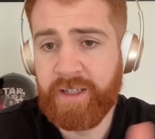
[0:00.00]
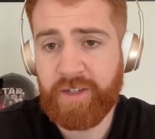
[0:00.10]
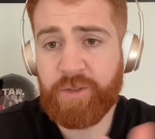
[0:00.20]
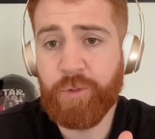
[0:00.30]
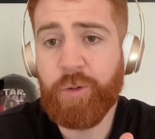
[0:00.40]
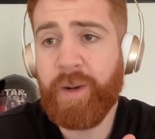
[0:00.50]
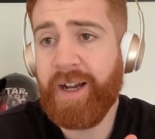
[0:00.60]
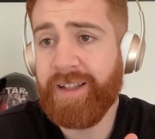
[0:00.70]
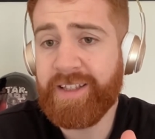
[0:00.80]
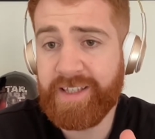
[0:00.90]
a small
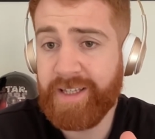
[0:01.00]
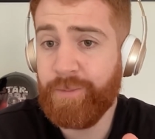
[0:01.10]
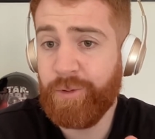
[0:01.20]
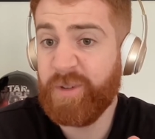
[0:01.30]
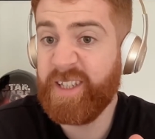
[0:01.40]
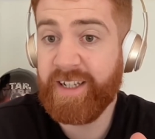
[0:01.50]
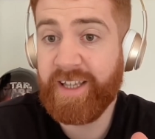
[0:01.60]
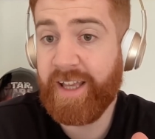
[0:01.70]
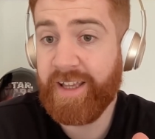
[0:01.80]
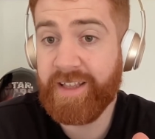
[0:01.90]
pilot team who are
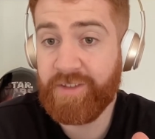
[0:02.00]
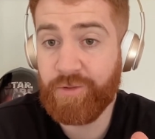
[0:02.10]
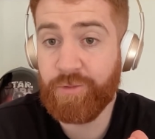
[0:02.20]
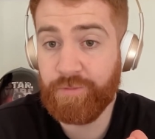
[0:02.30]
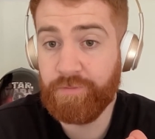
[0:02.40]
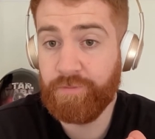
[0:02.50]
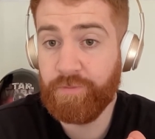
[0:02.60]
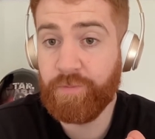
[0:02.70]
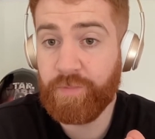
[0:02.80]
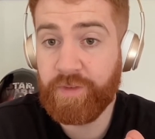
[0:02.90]
dedicated to
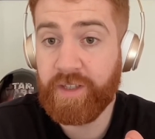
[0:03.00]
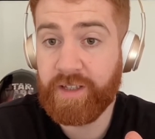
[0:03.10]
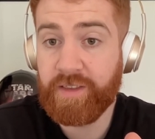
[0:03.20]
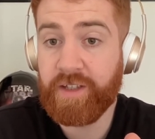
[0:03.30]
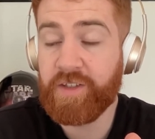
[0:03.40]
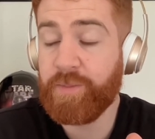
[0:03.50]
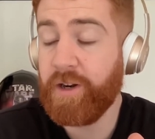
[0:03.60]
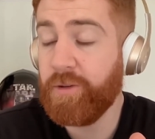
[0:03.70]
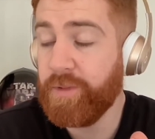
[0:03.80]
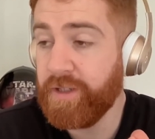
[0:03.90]
the
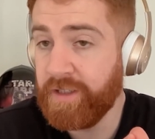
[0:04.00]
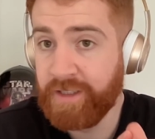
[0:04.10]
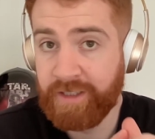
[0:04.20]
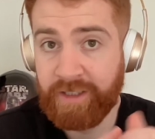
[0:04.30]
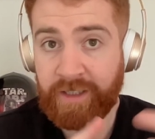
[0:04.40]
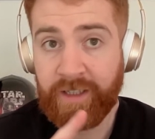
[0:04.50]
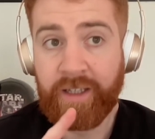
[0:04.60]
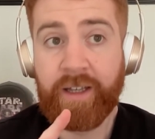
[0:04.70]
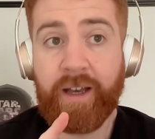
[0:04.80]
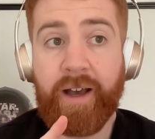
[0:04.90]
experiment,
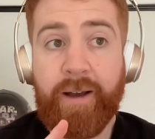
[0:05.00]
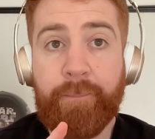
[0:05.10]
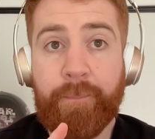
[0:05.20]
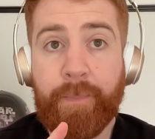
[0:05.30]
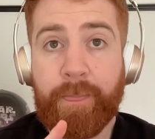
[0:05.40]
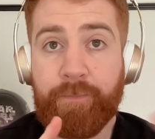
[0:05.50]
um,